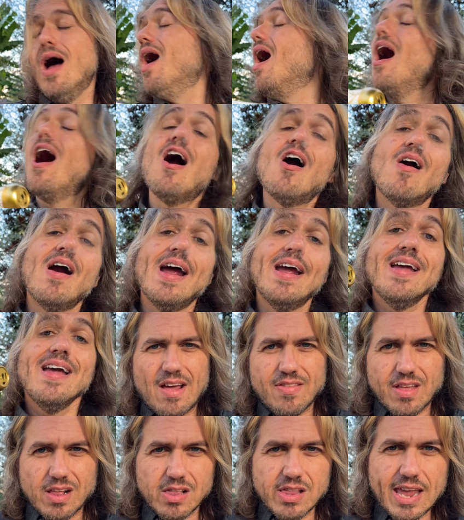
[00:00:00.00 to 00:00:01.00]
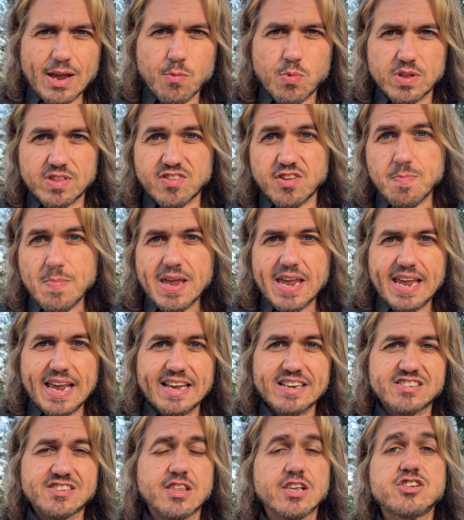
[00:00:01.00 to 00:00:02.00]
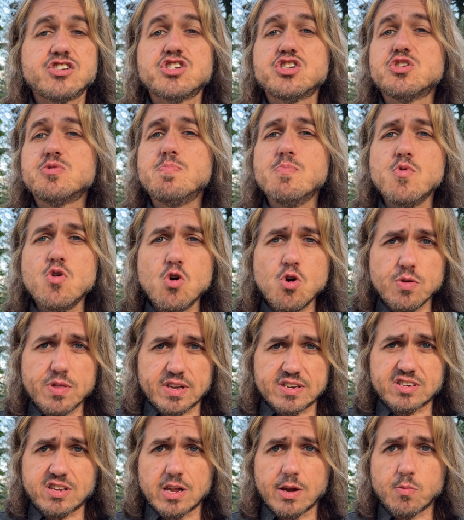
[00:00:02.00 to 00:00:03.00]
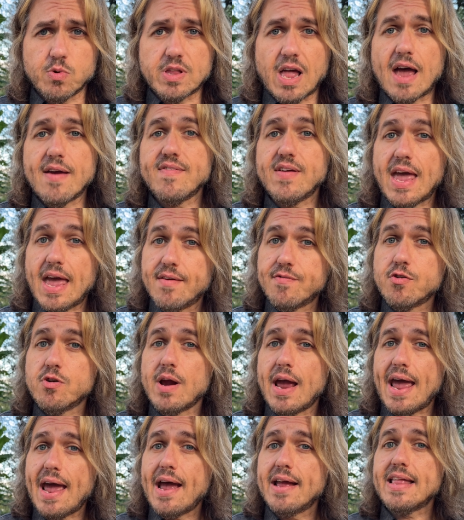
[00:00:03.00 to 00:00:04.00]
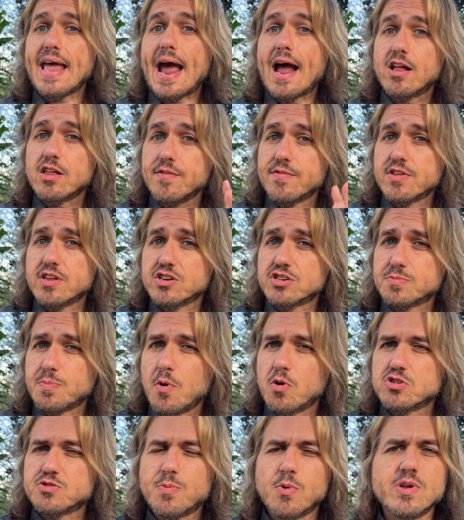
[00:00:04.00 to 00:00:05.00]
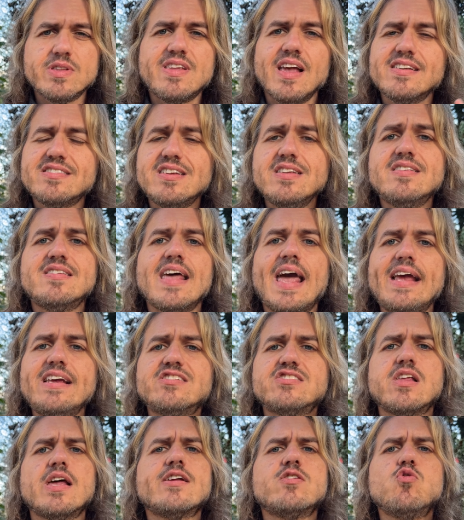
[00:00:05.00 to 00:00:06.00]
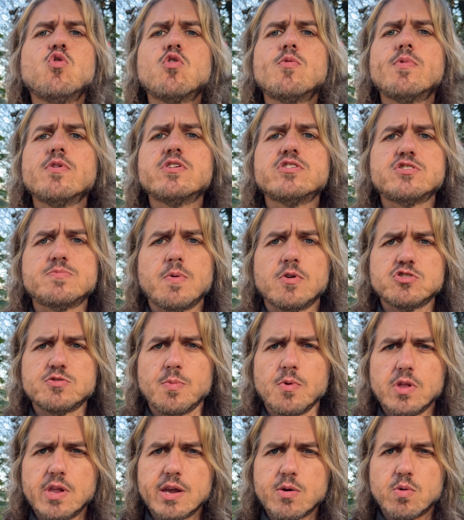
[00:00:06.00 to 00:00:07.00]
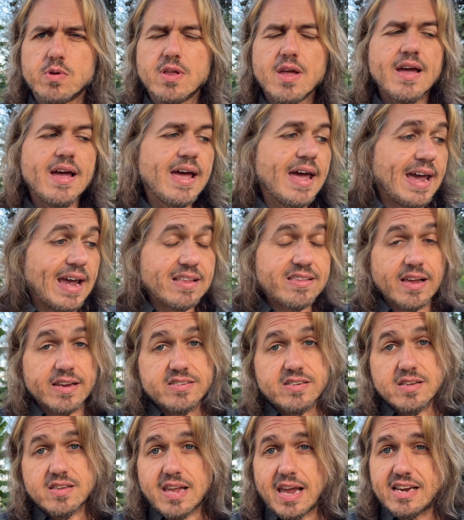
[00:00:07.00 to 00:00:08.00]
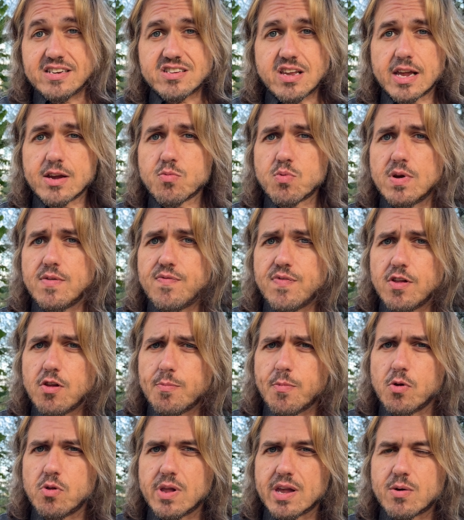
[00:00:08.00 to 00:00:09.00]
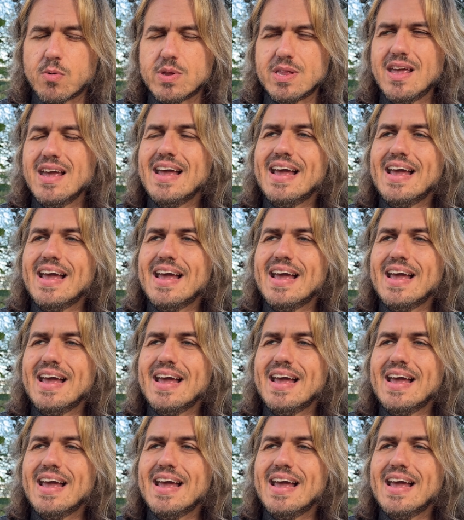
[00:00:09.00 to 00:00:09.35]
All right, now the liquid to me is the smoothest liquid I've ever had out of a disposable. It doesn't taste like normal disposable liquid. It doesn't taste like refillable liquid.